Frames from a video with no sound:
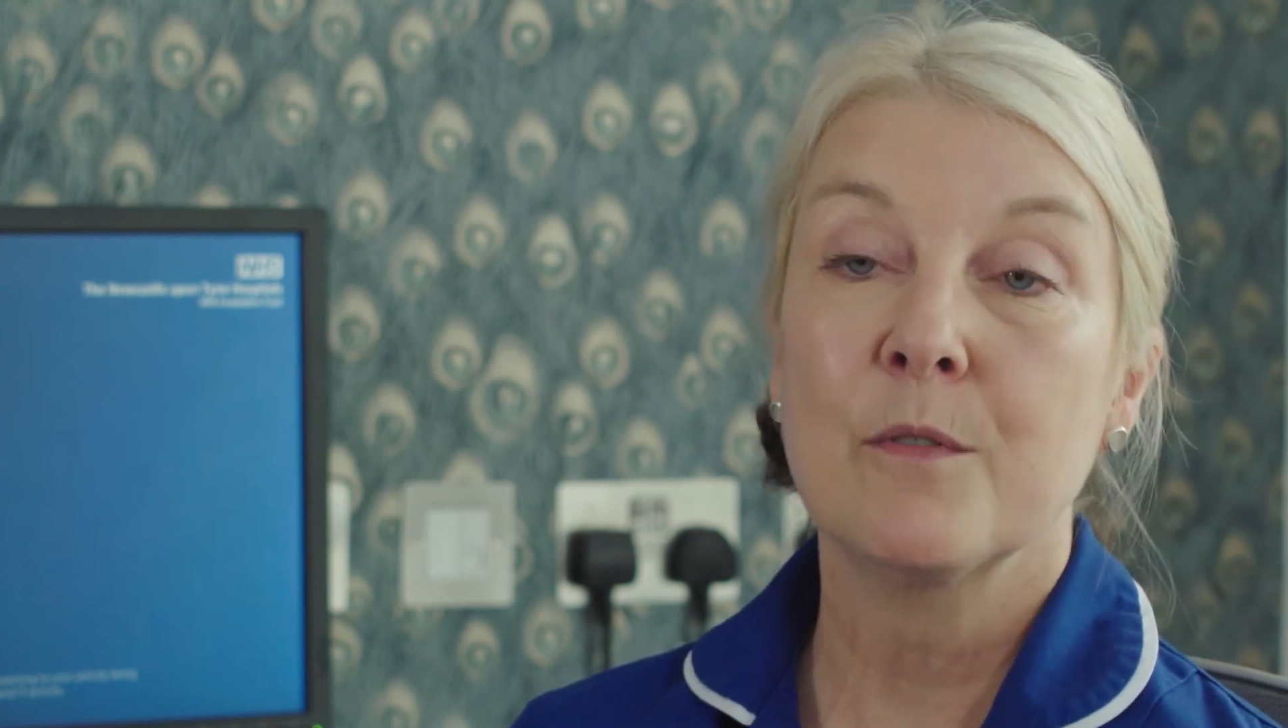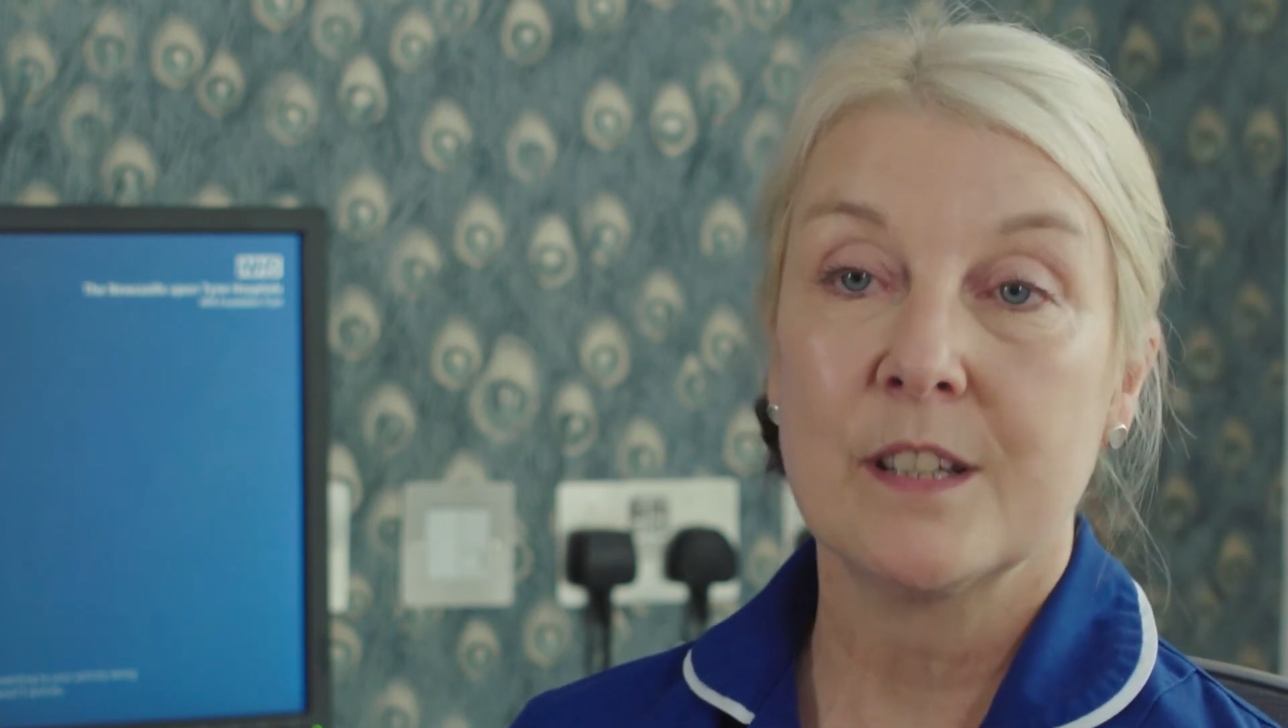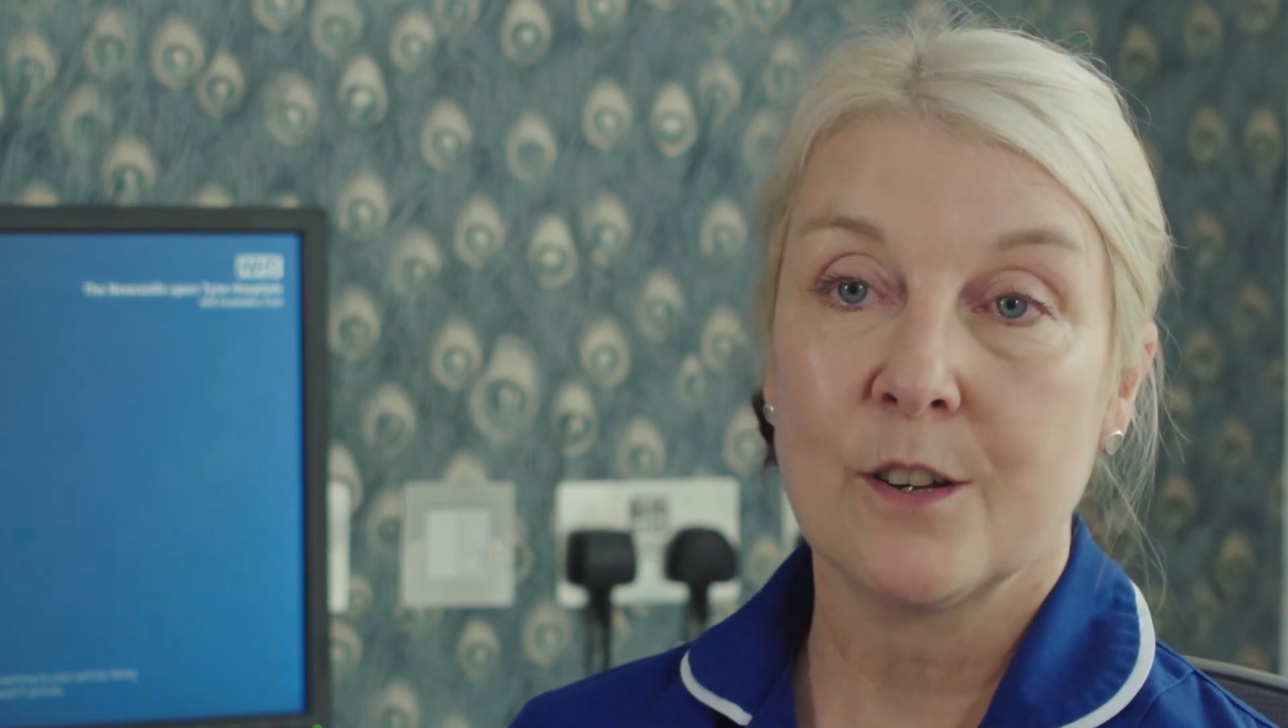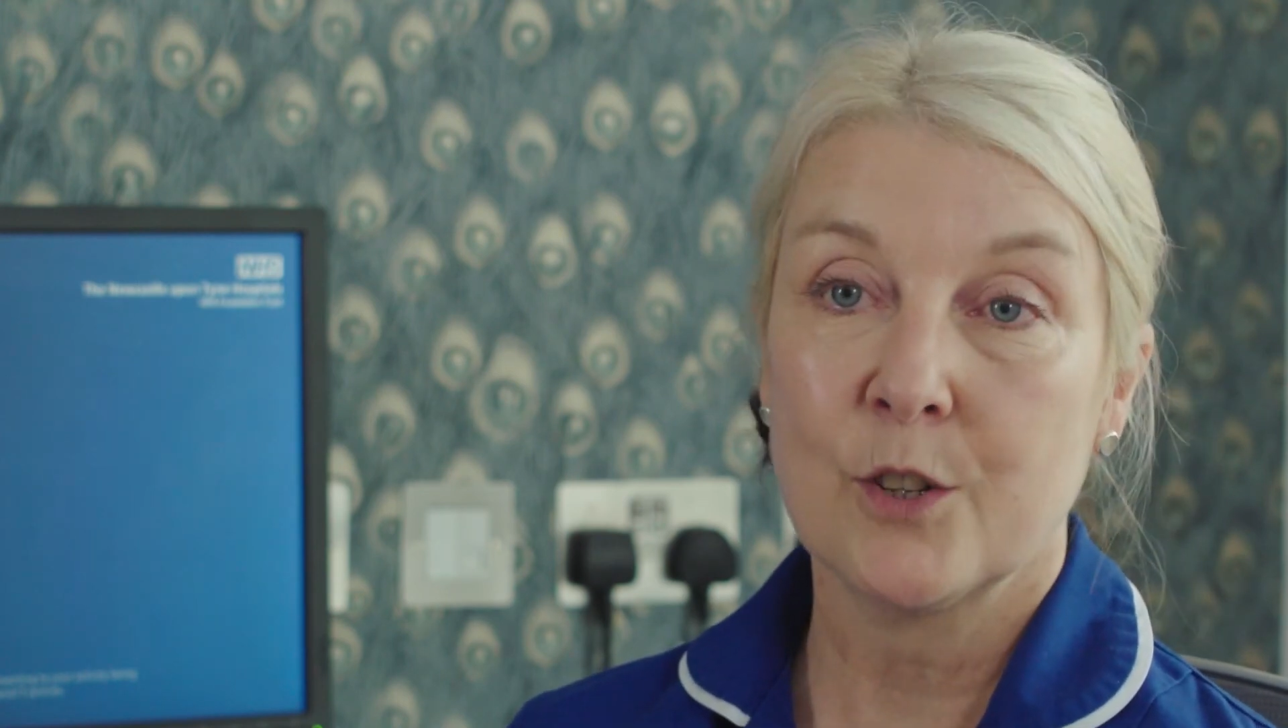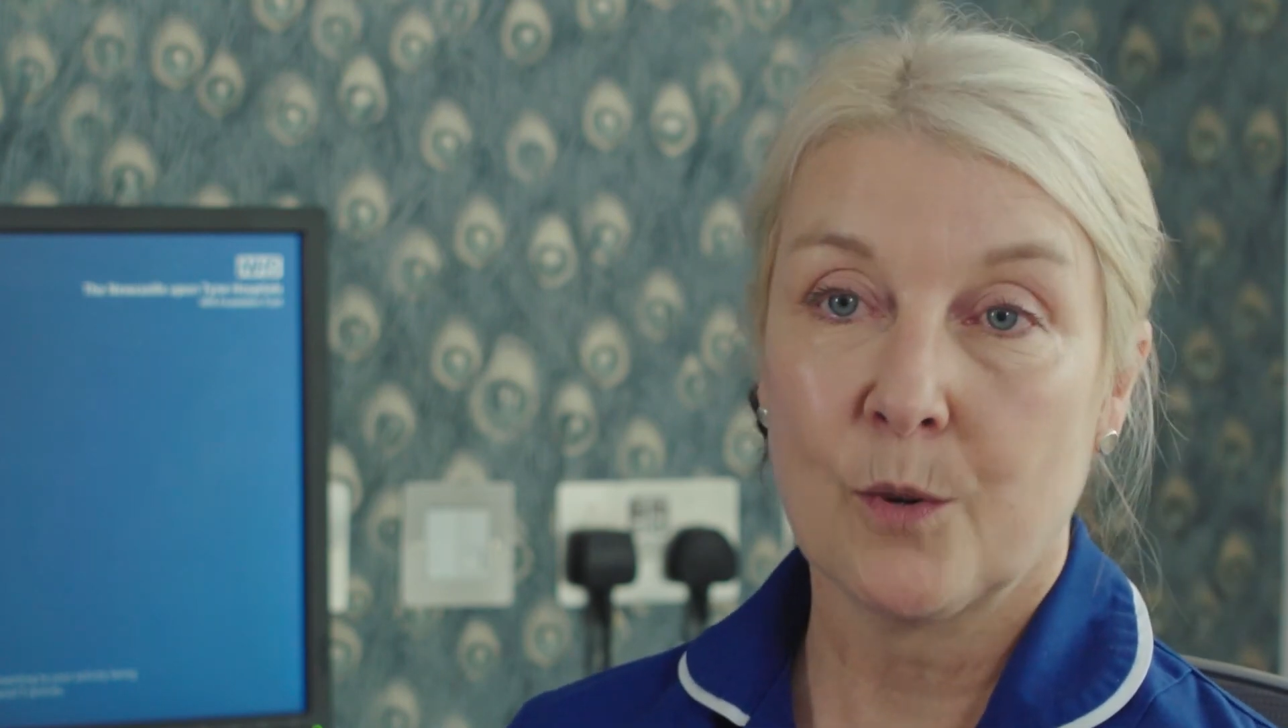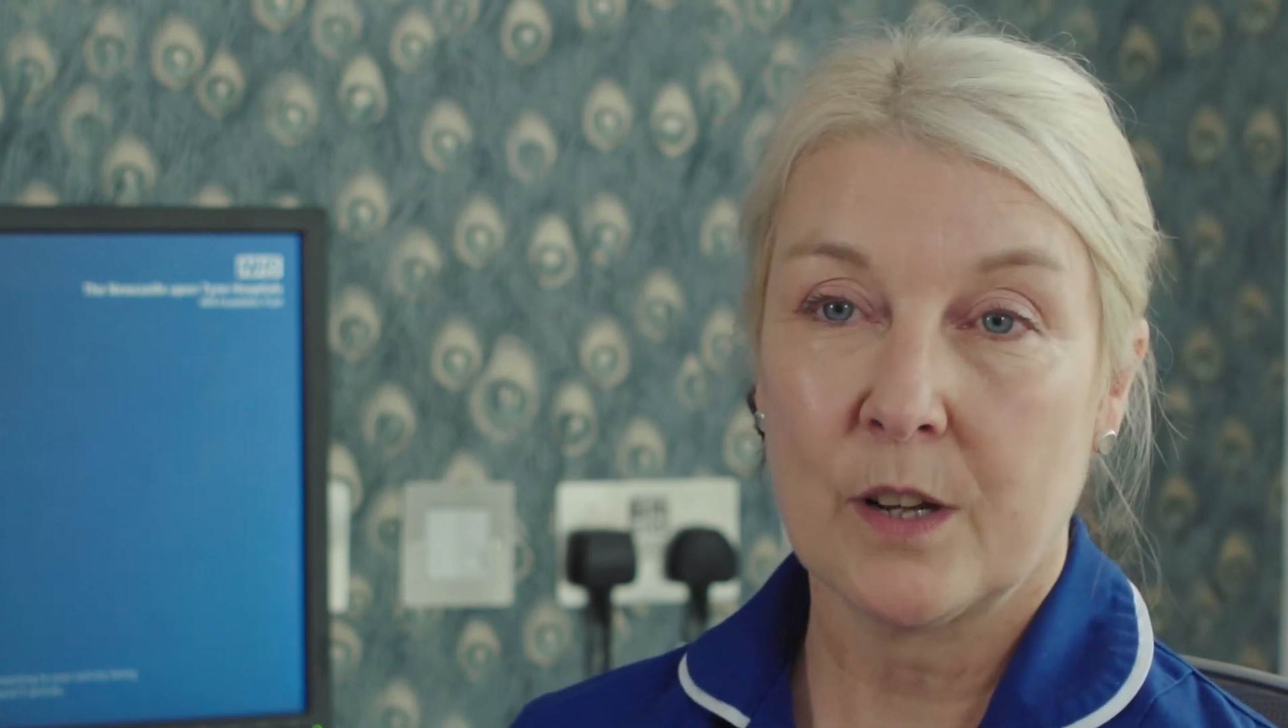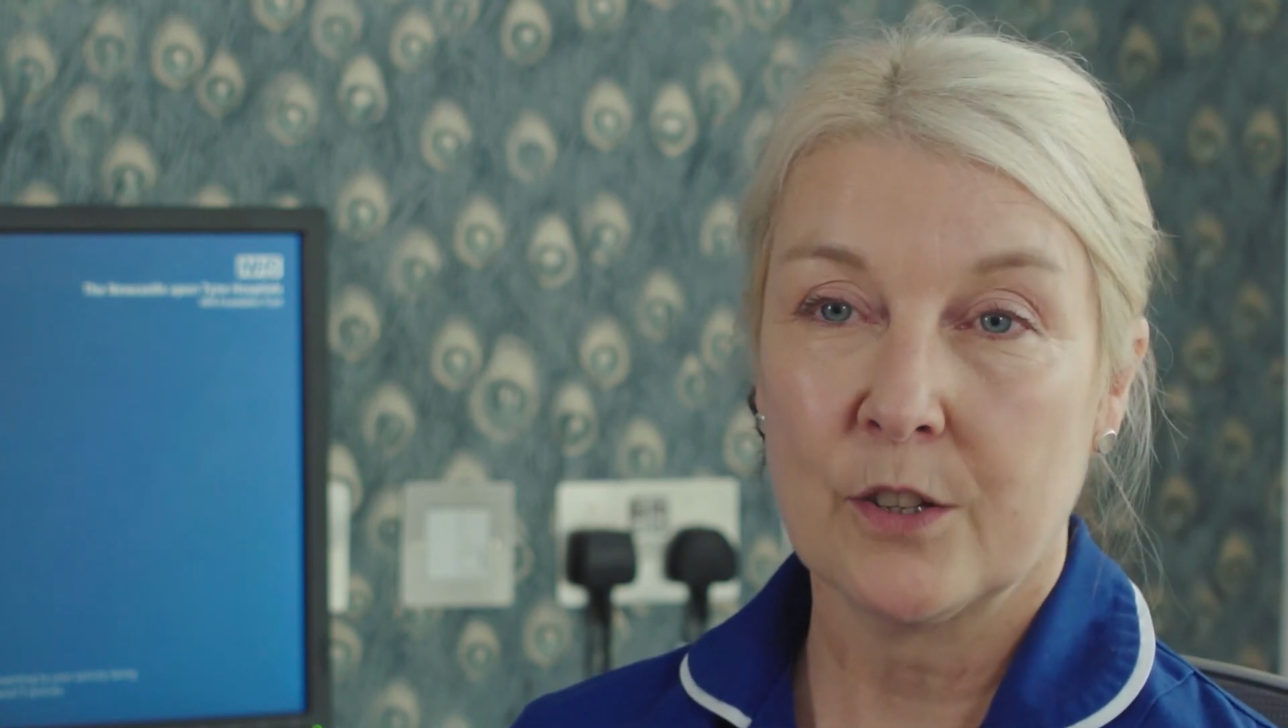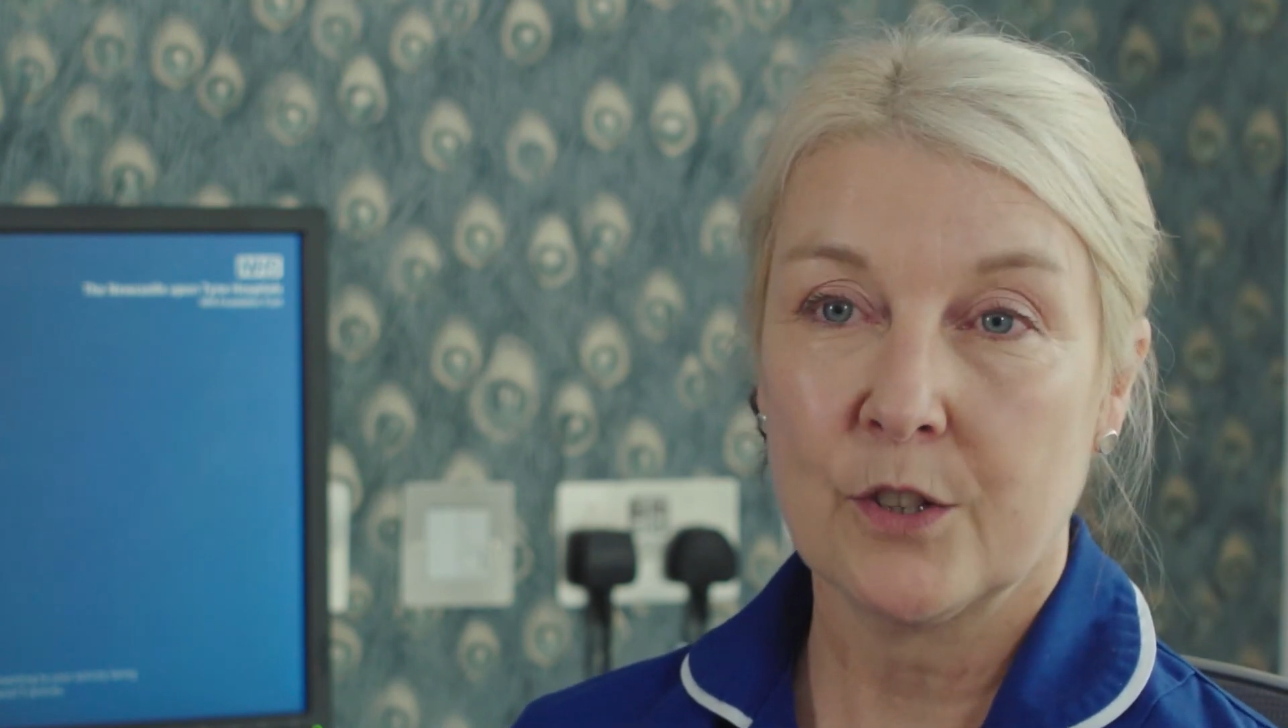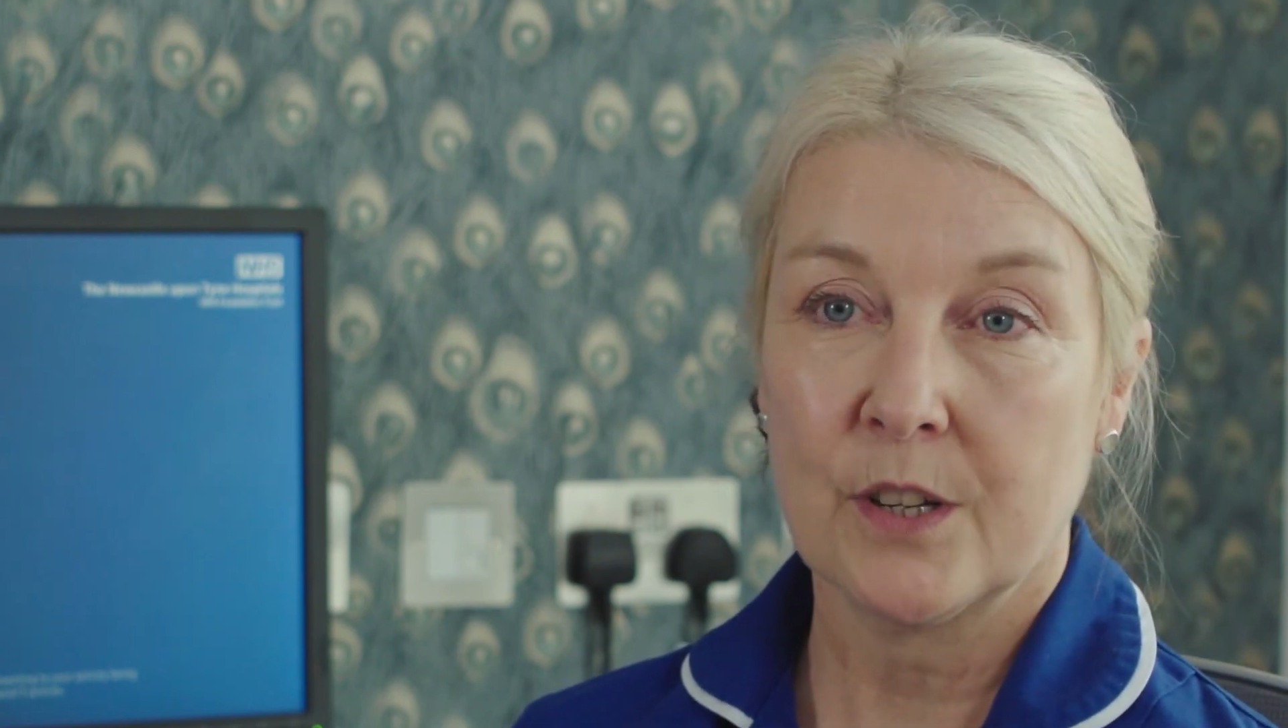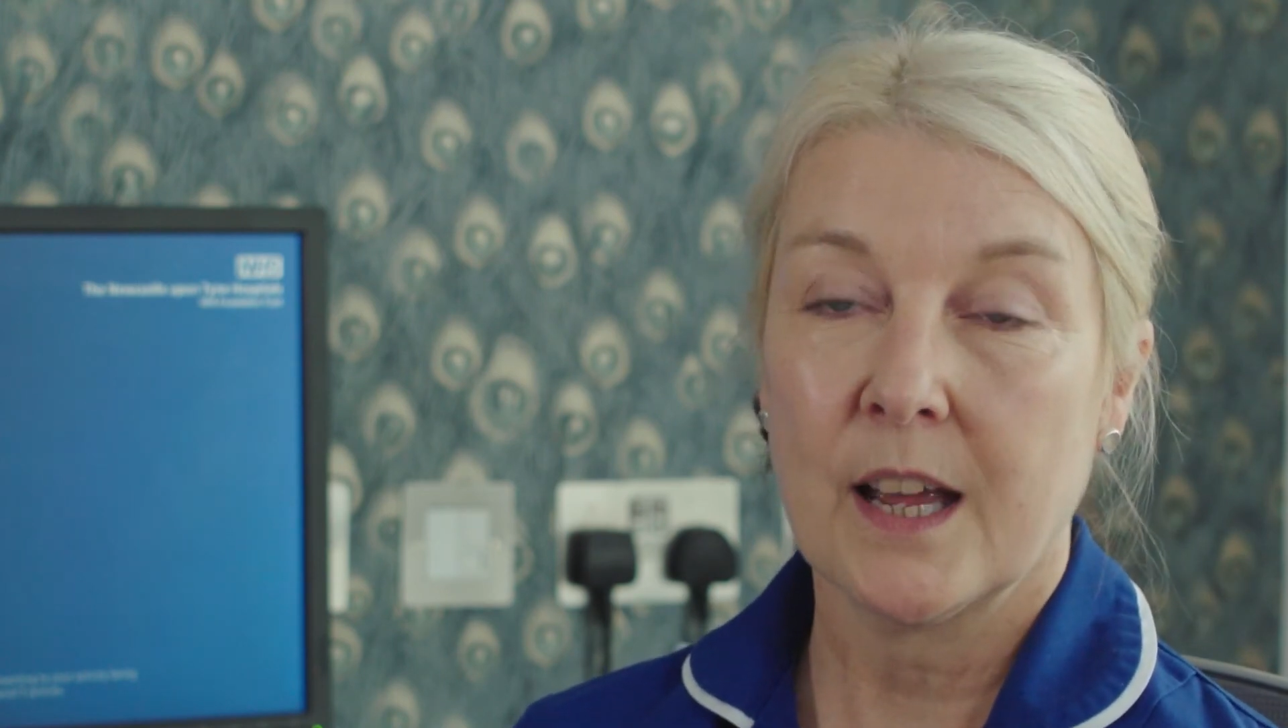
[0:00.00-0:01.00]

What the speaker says: a research question,